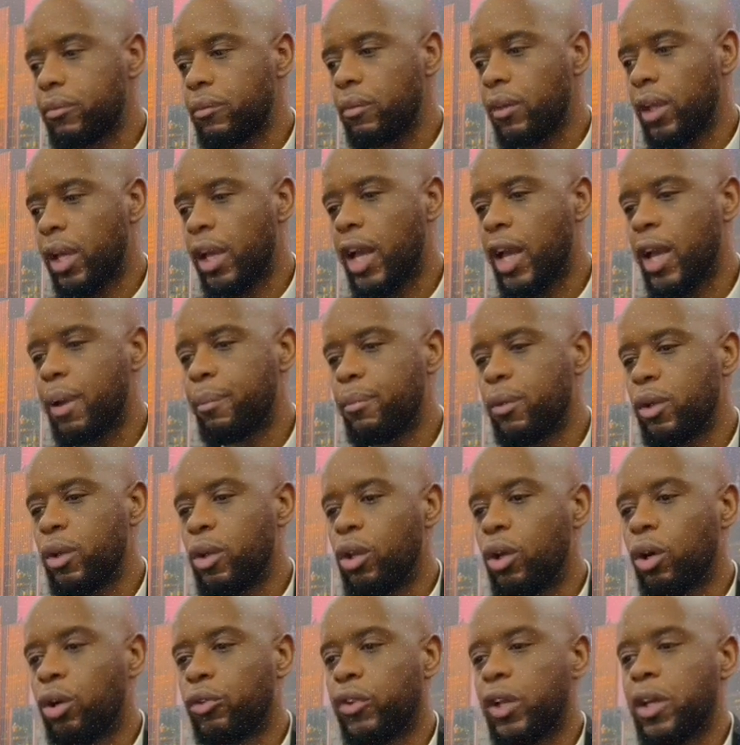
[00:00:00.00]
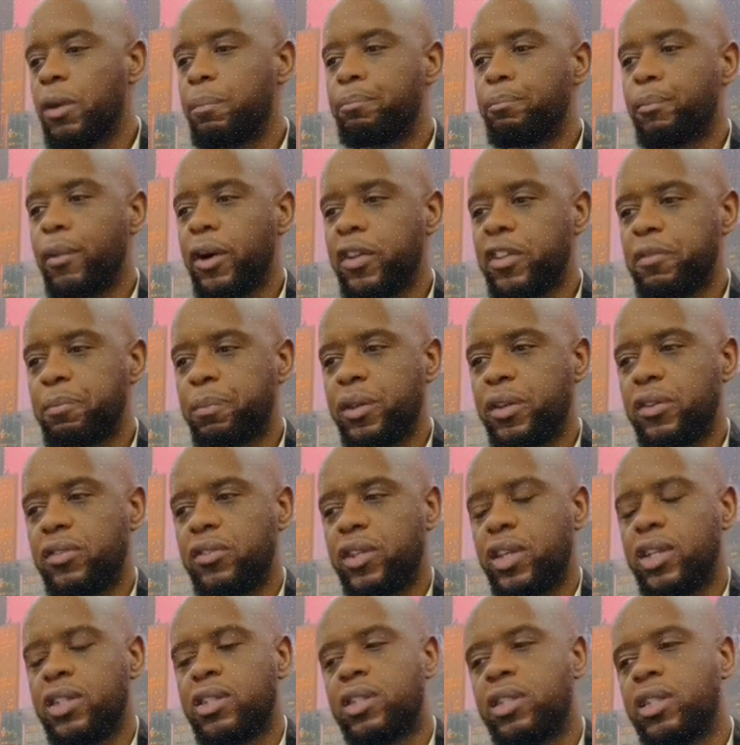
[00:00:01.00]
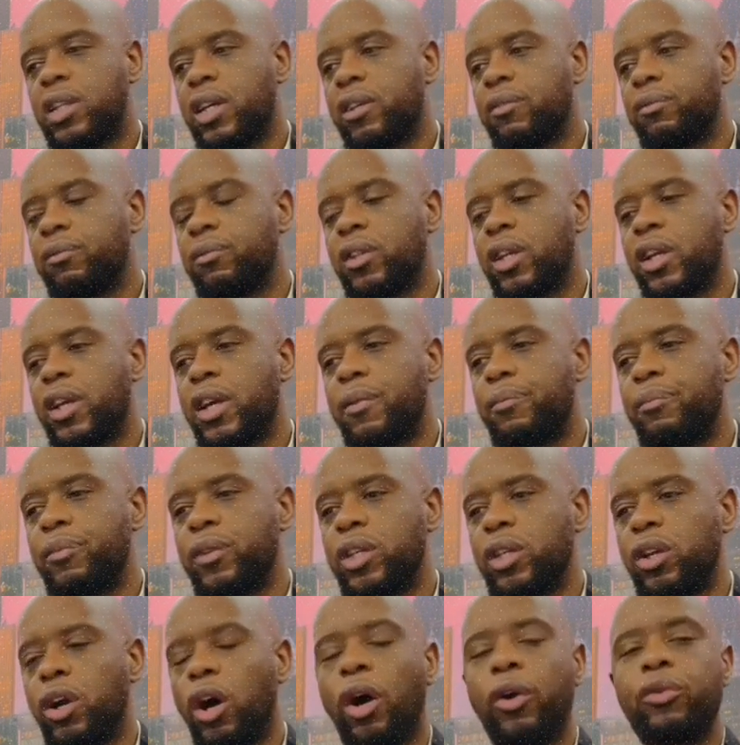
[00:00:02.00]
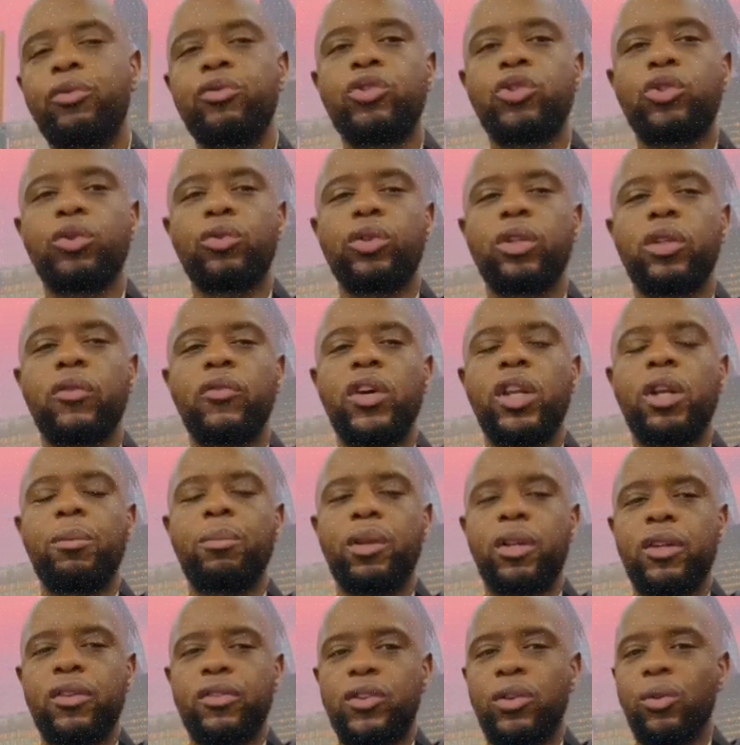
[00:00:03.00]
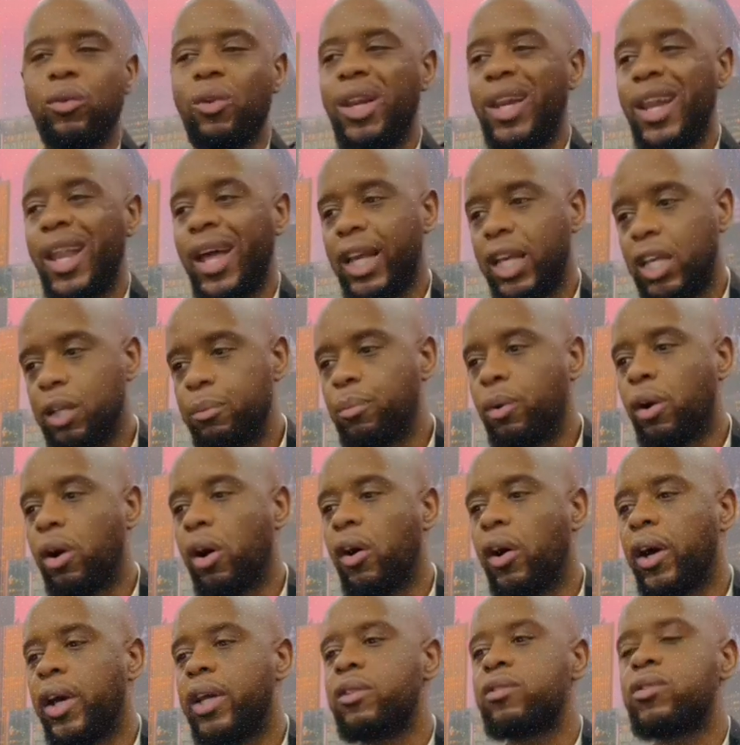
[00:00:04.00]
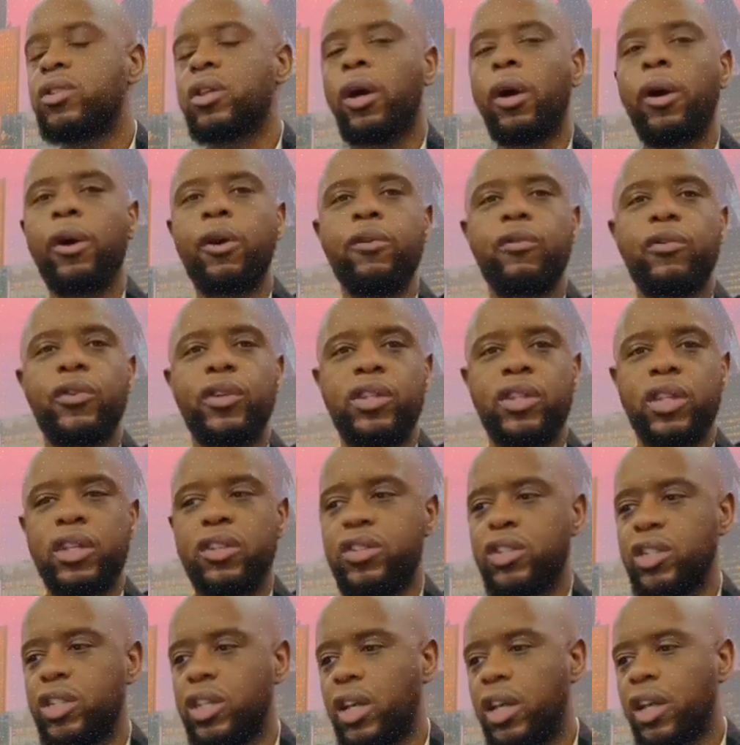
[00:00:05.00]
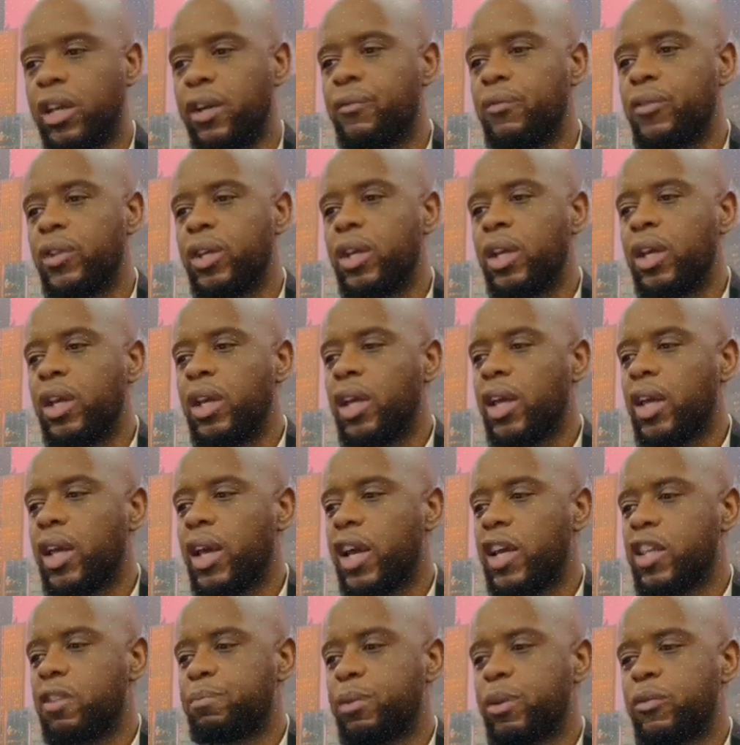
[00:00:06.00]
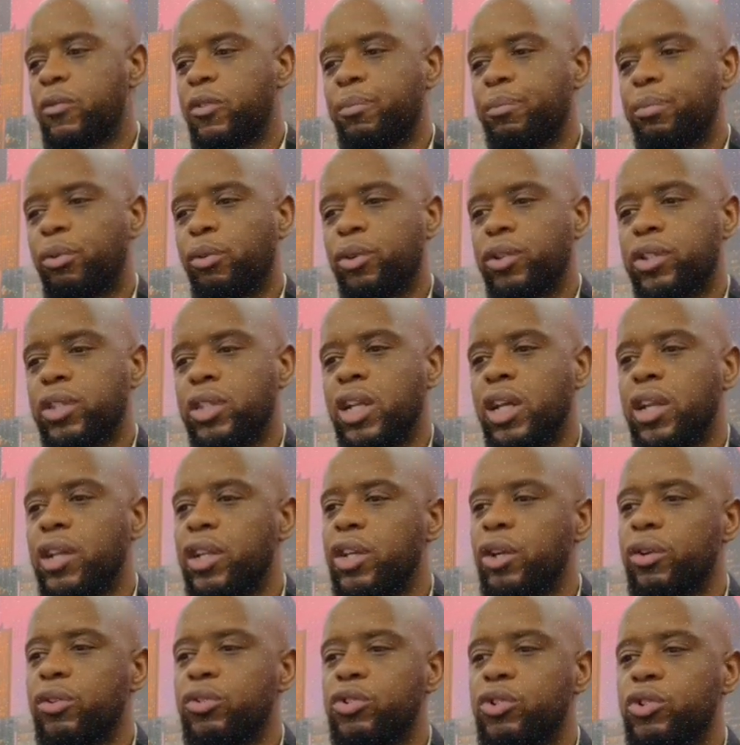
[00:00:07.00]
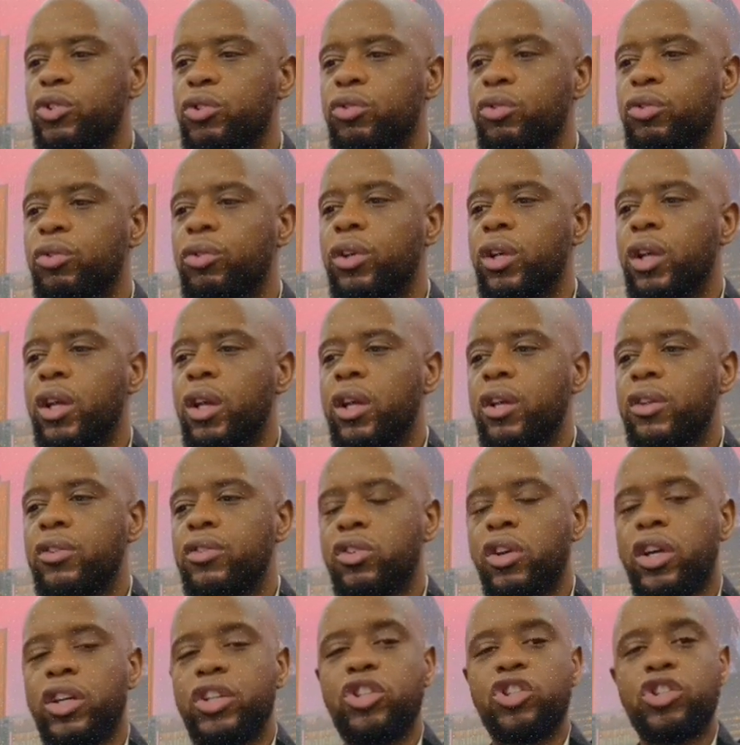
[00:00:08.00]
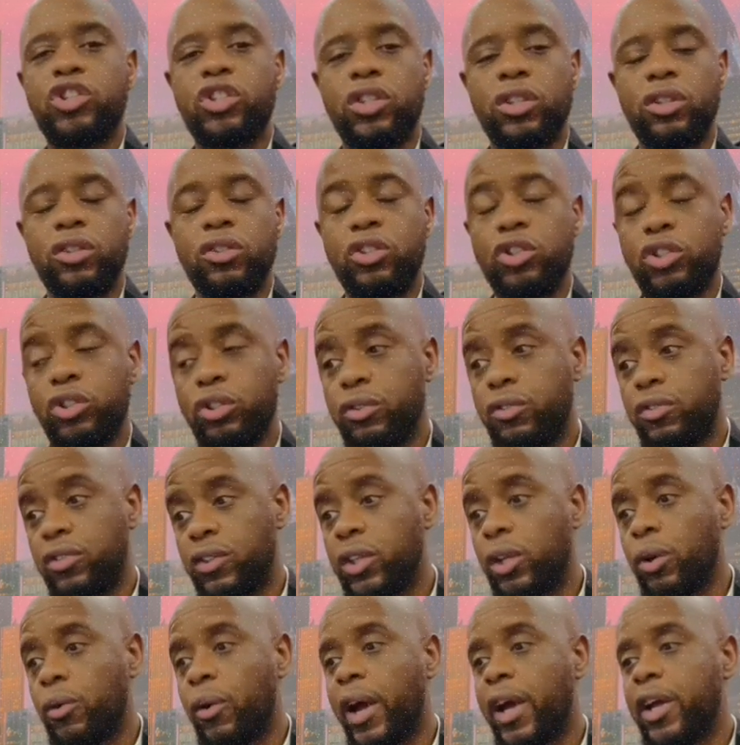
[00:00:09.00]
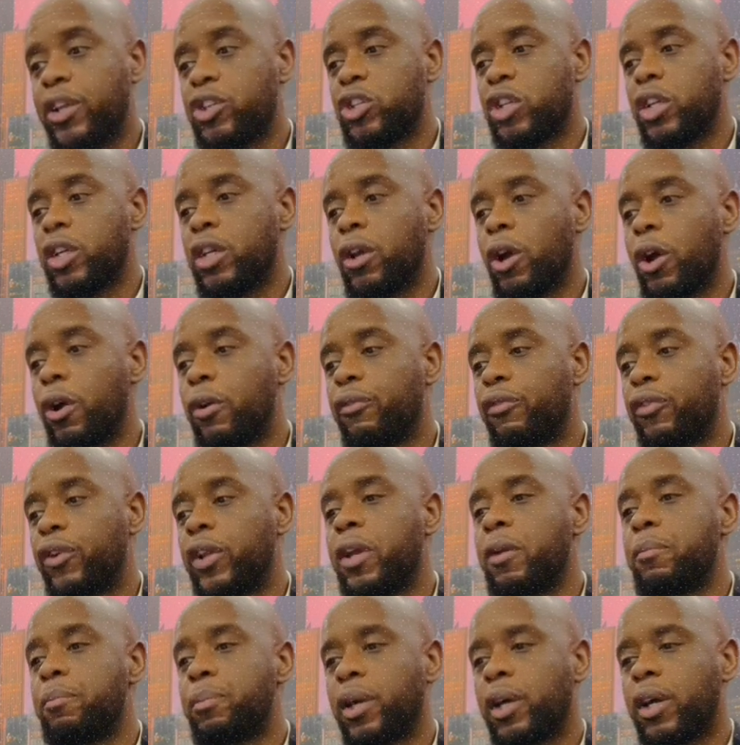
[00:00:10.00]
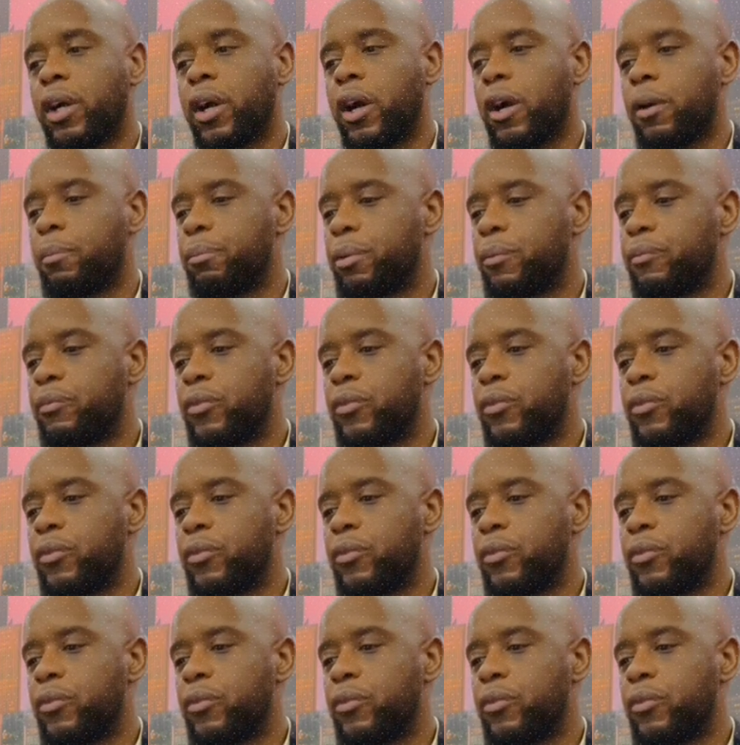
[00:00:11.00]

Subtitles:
Although it must be stated that the onshore development is still lagging behind, so hopefully this year it has been reported that the onshore side should still actually hopefully pick up.